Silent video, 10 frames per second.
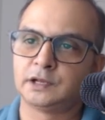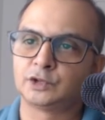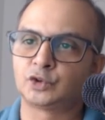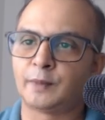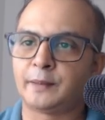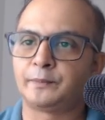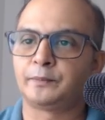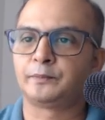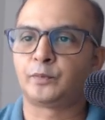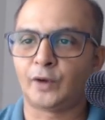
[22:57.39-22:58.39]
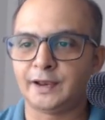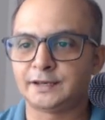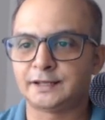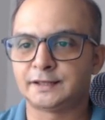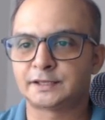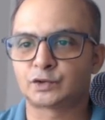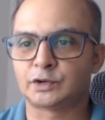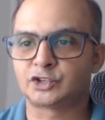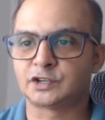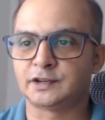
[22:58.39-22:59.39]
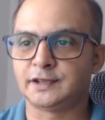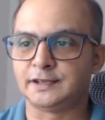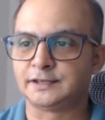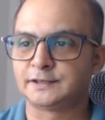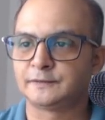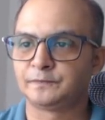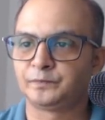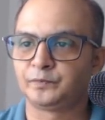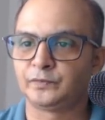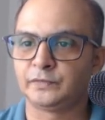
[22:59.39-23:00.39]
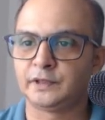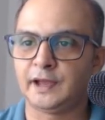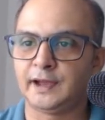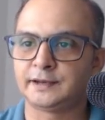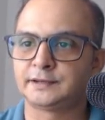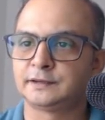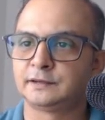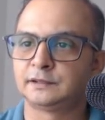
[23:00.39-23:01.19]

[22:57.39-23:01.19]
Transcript: So my point in this question is that